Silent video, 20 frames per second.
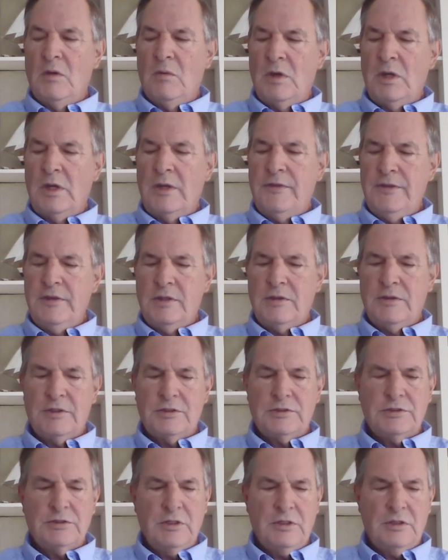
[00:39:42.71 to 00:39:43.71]
Well, I think
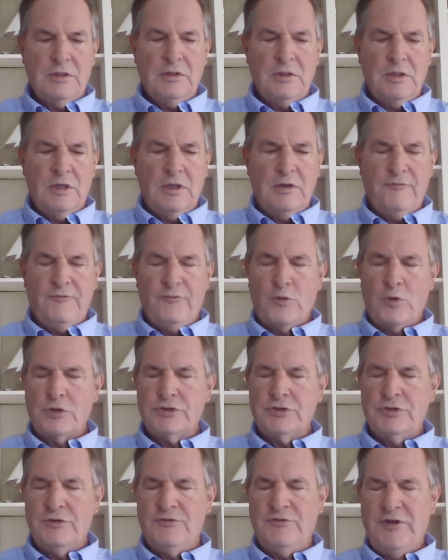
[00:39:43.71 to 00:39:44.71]
that
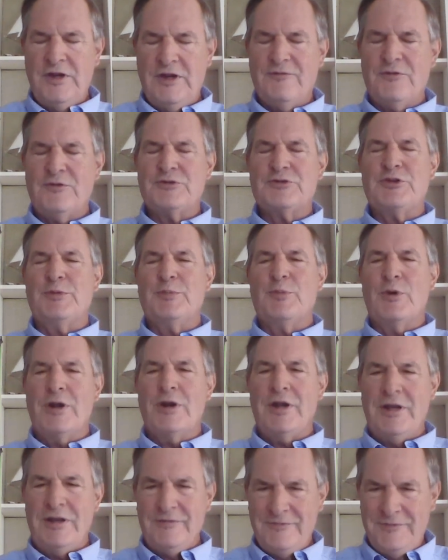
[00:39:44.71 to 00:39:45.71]
fortune favors the
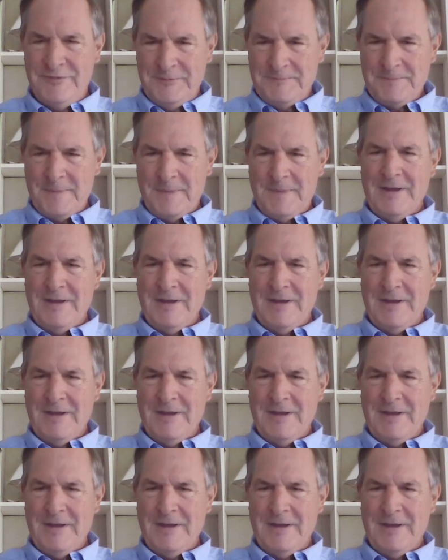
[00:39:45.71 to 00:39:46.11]
brave.